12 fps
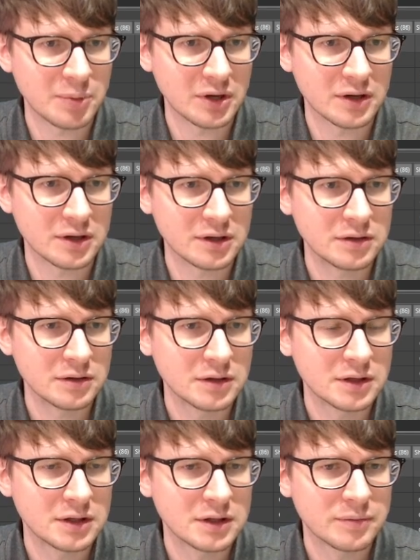on,
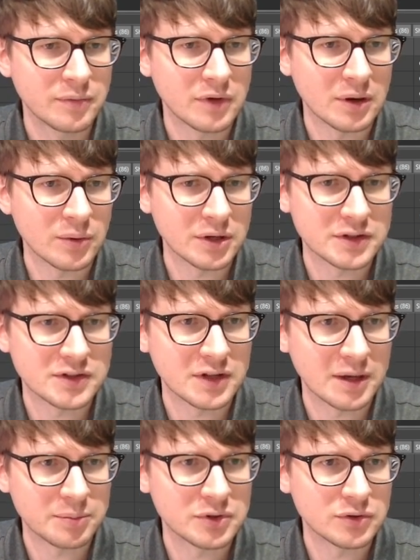I want to
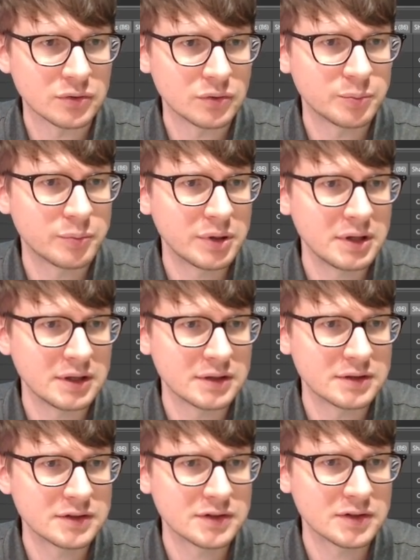snap to
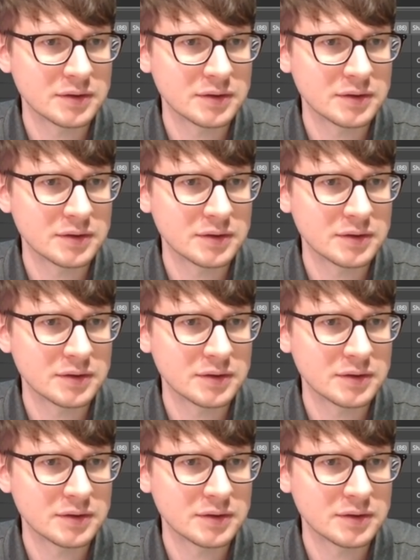pins.